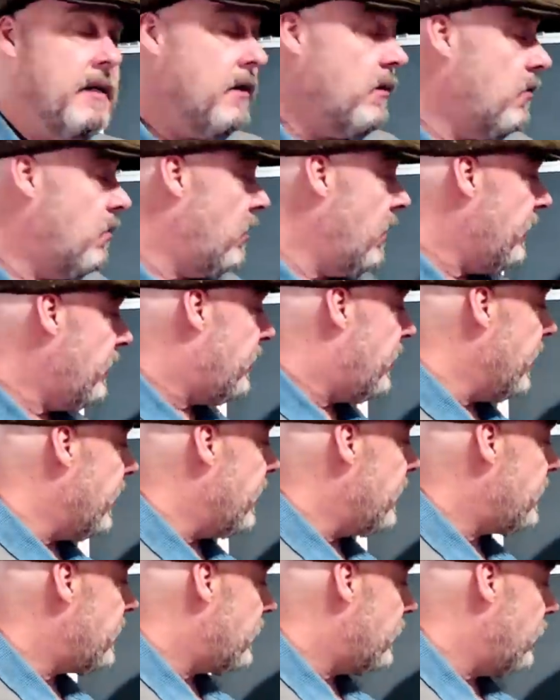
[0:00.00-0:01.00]
with
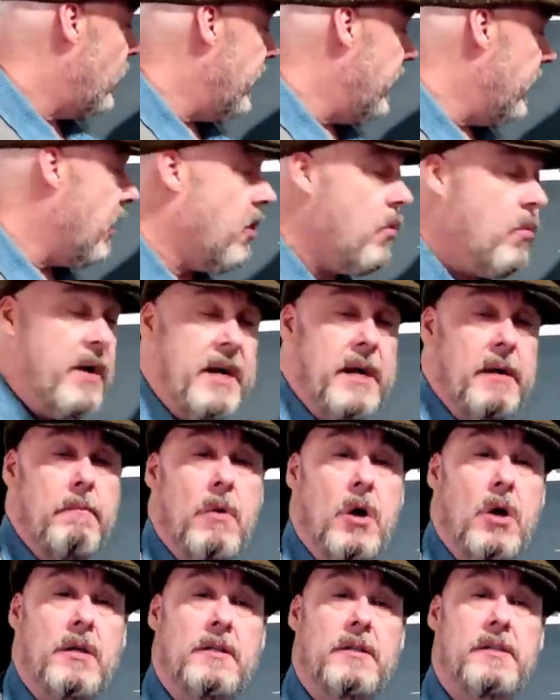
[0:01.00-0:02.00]
this, we know we can
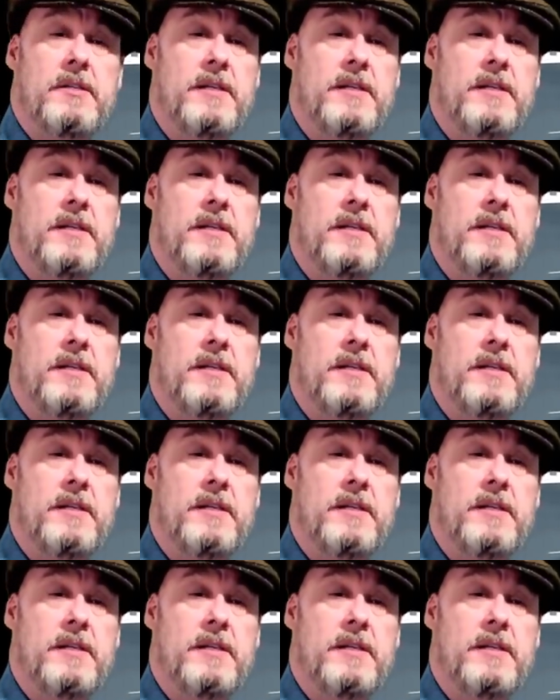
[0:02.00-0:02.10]
mark the